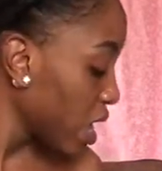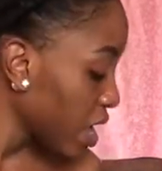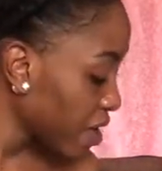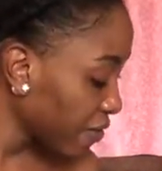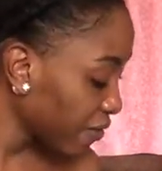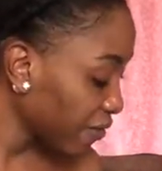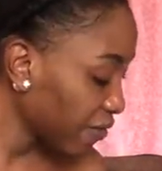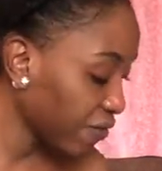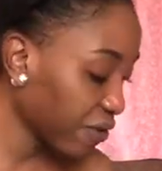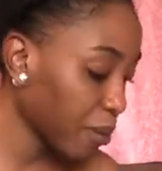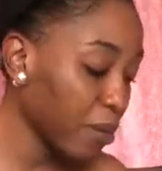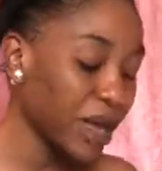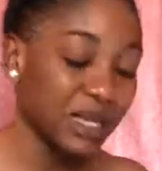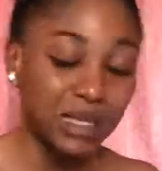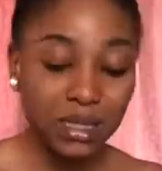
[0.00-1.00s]
If
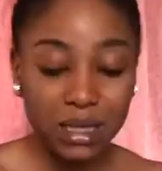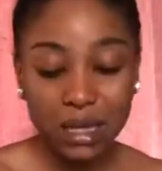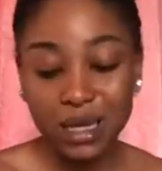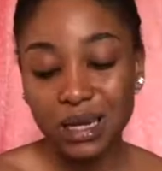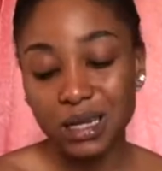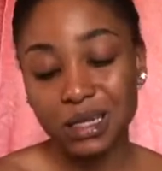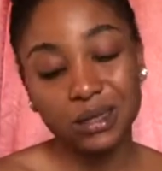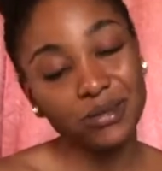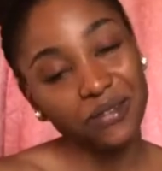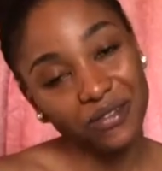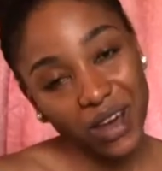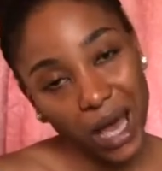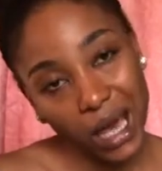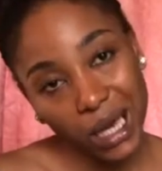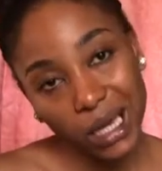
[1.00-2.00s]
my skin is
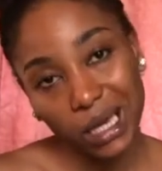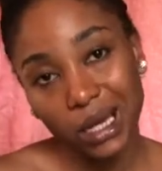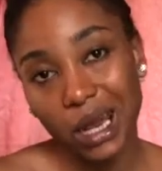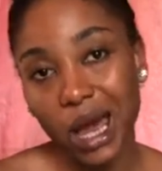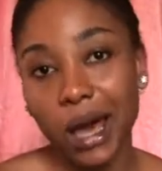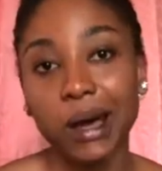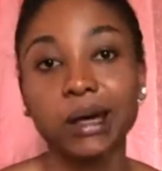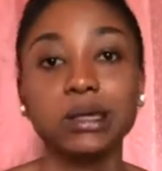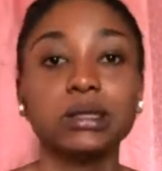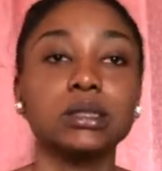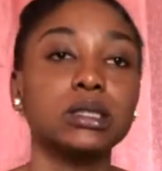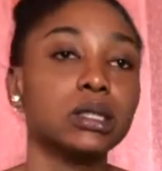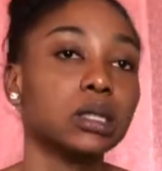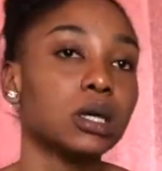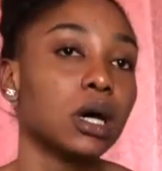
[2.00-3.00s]
fine
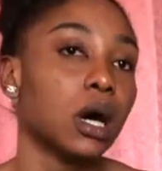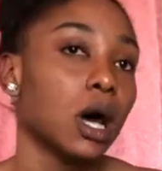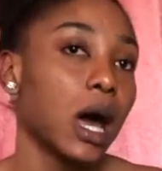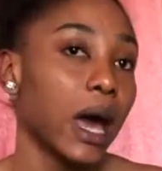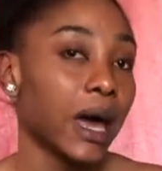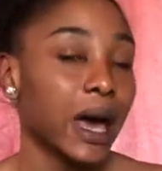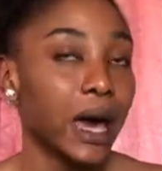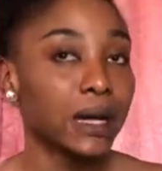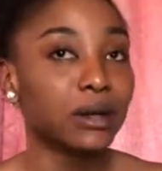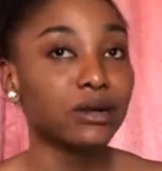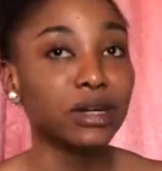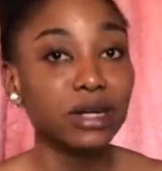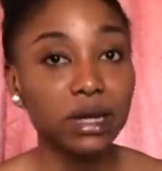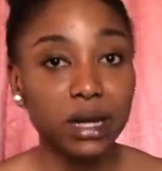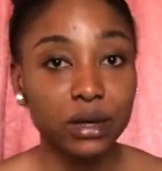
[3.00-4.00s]
and I had a
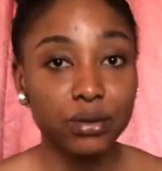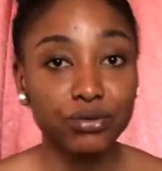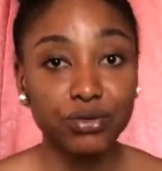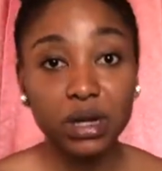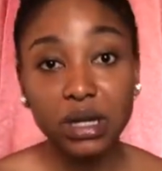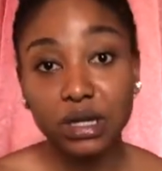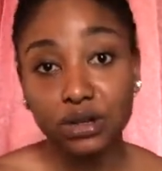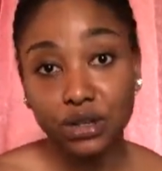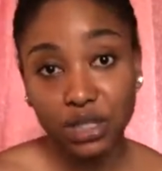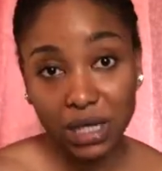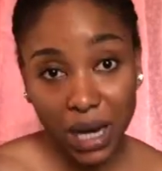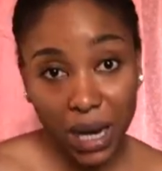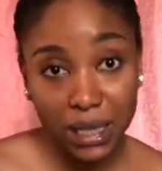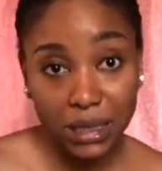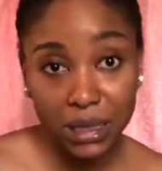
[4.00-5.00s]
really
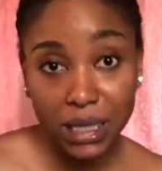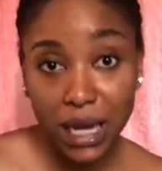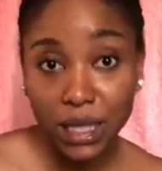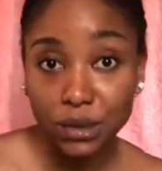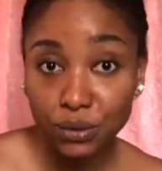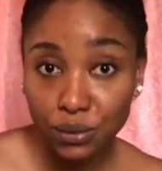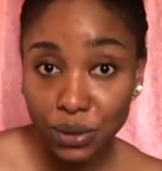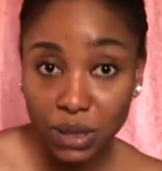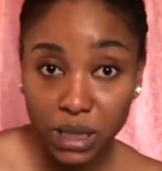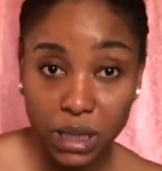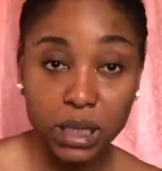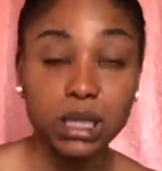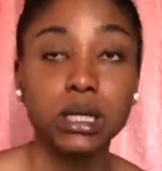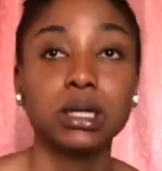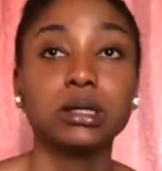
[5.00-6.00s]
tight night
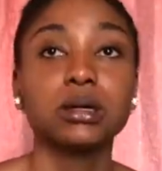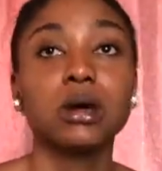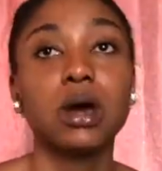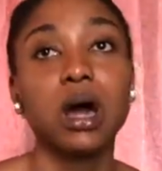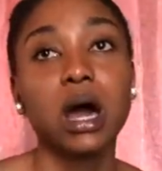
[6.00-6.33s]
routine,